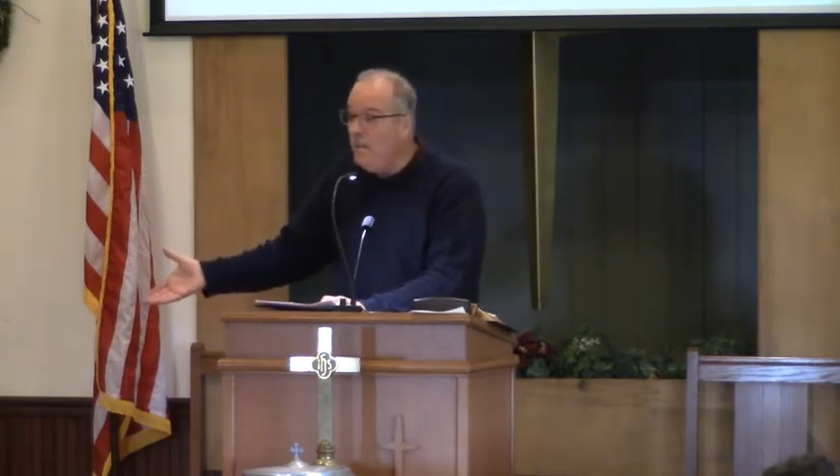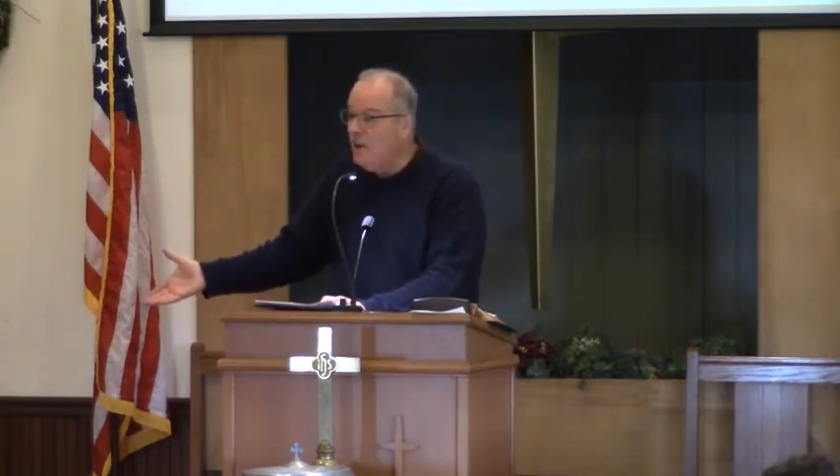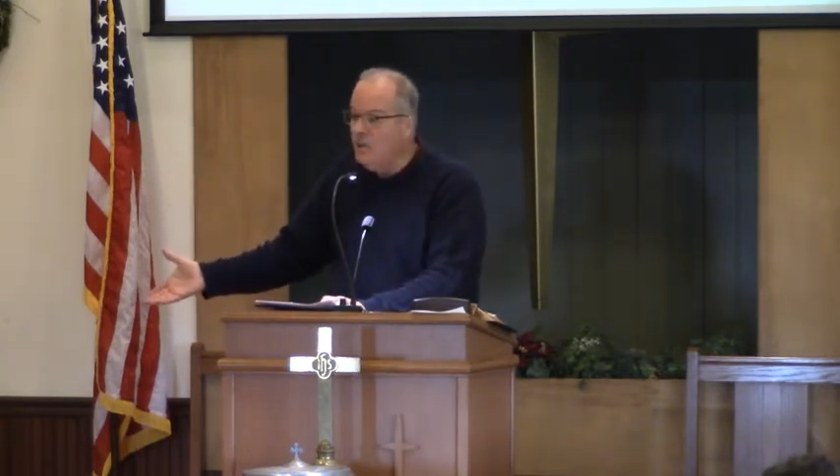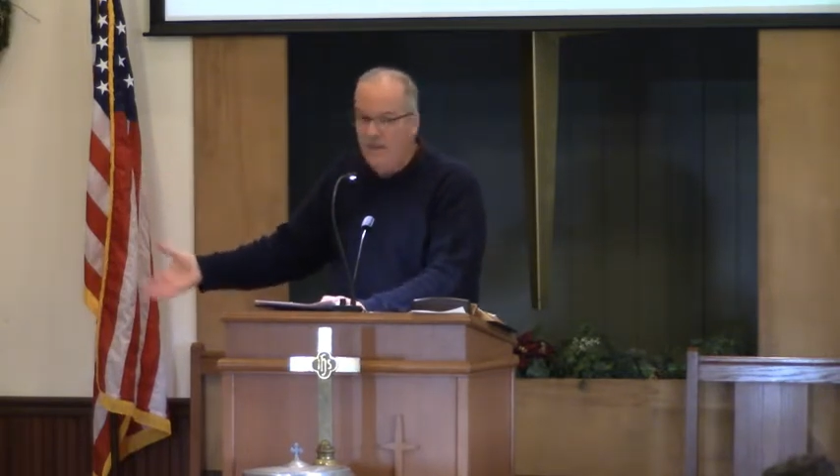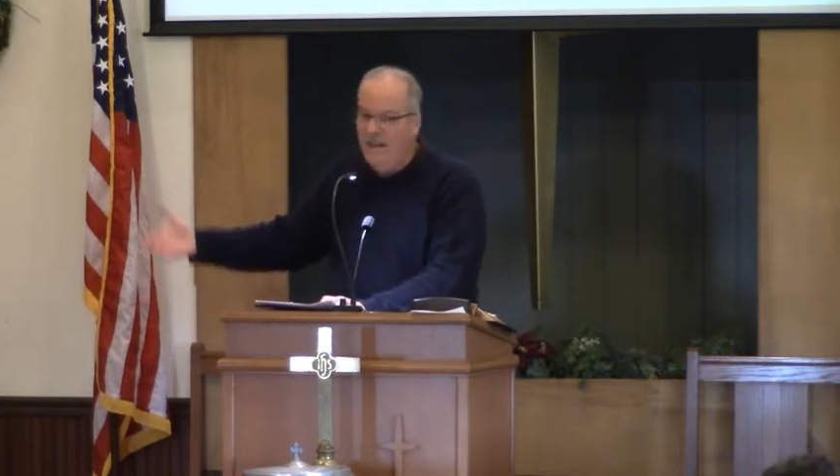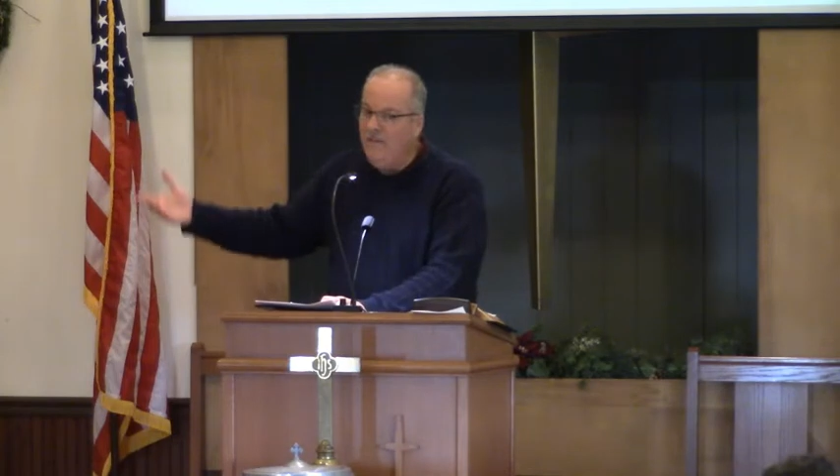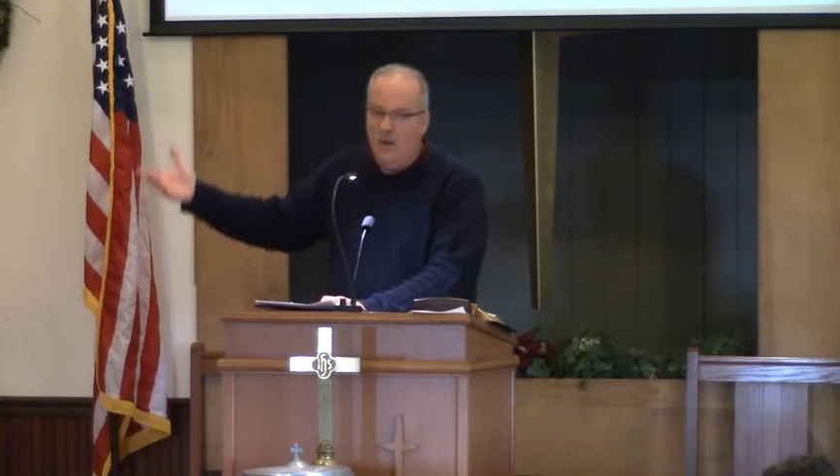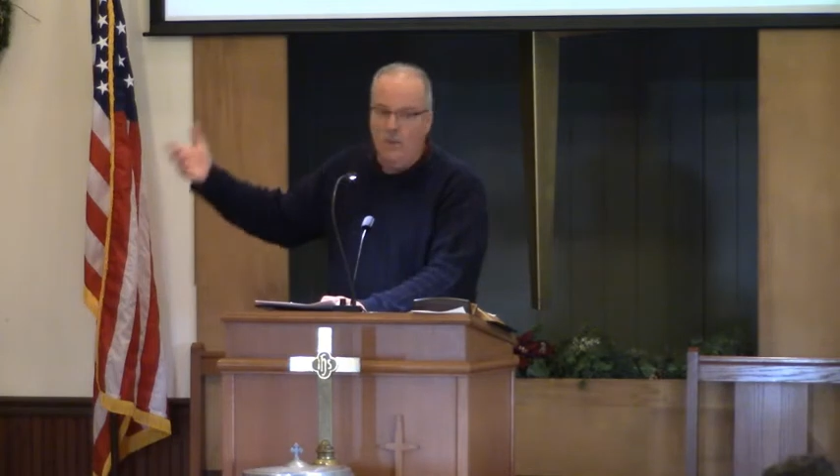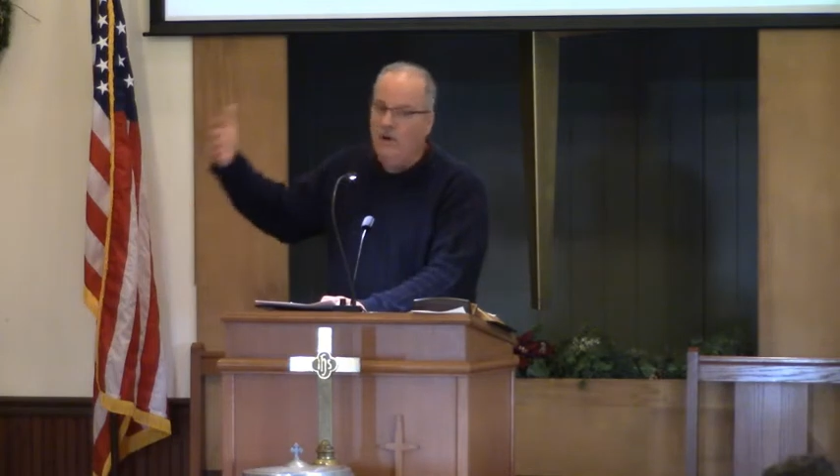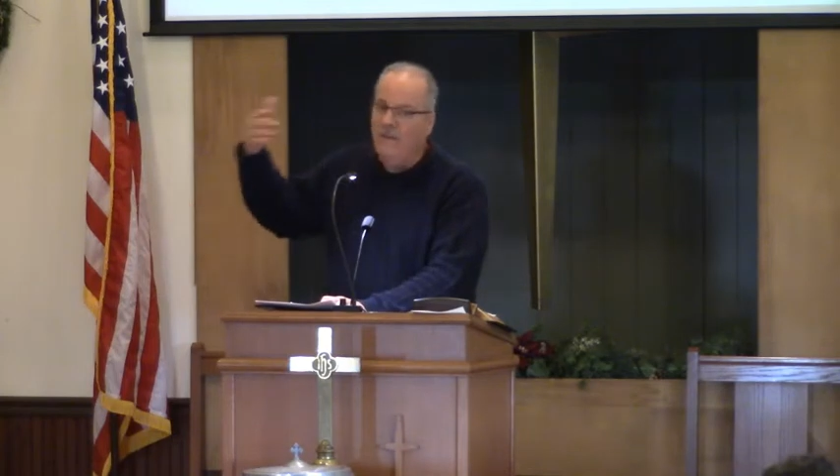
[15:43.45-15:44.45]
because we live in a
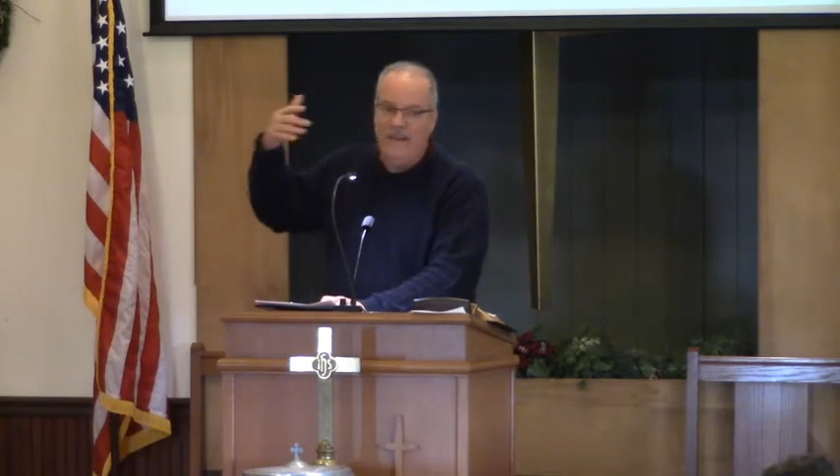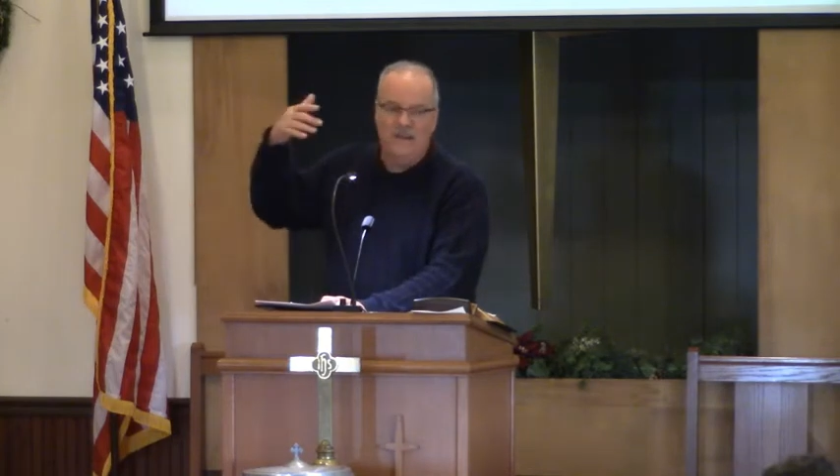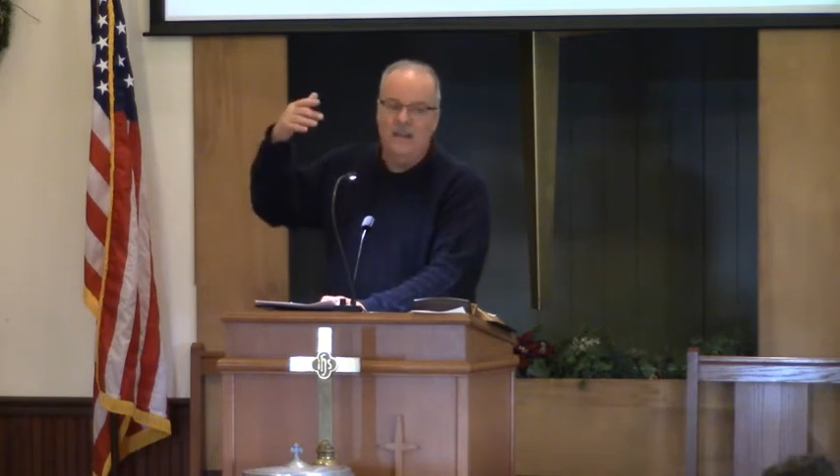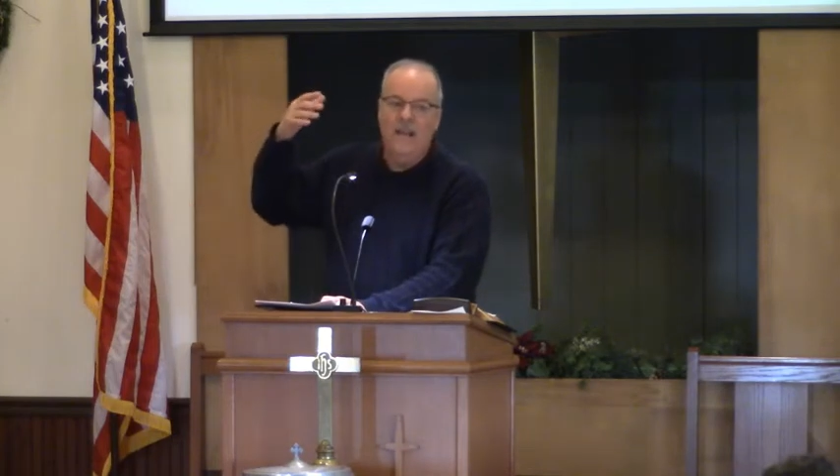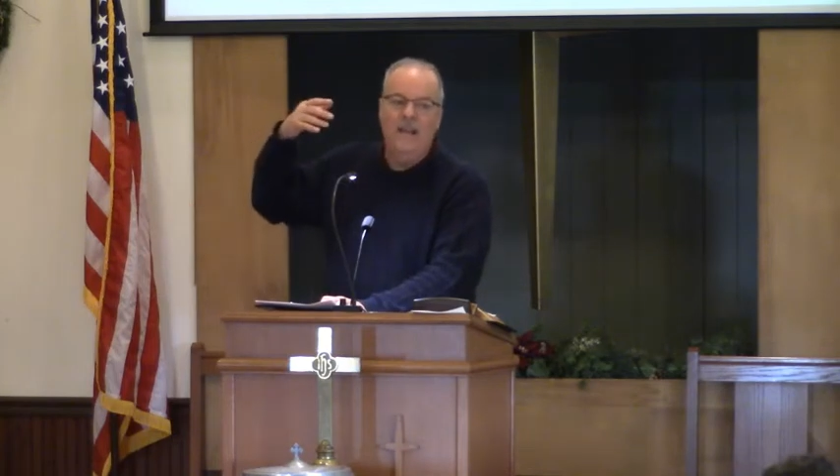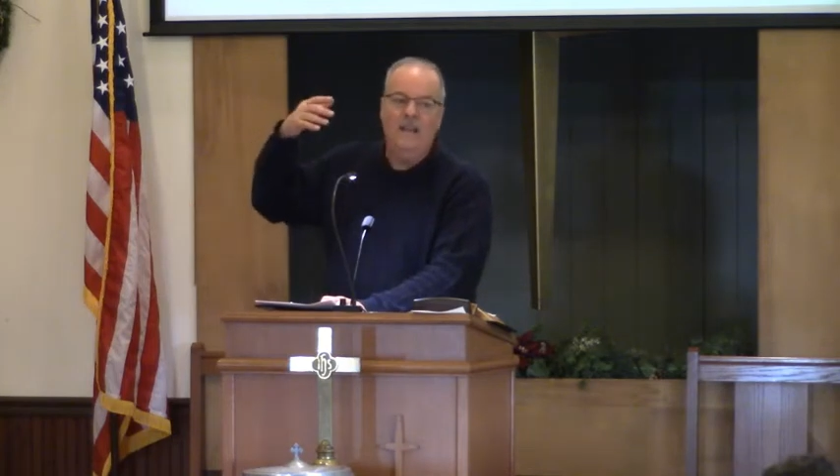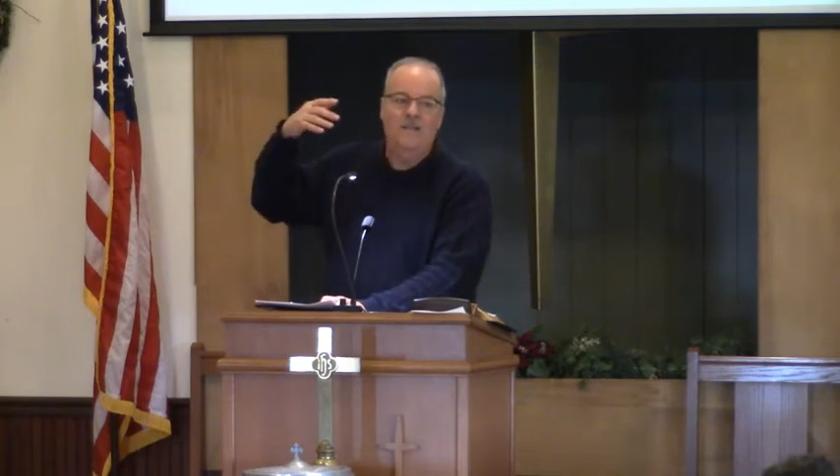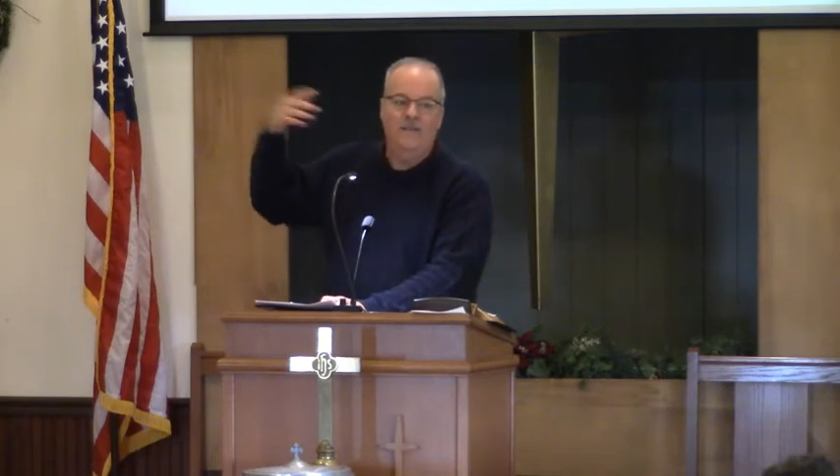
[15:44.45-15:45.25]
world that is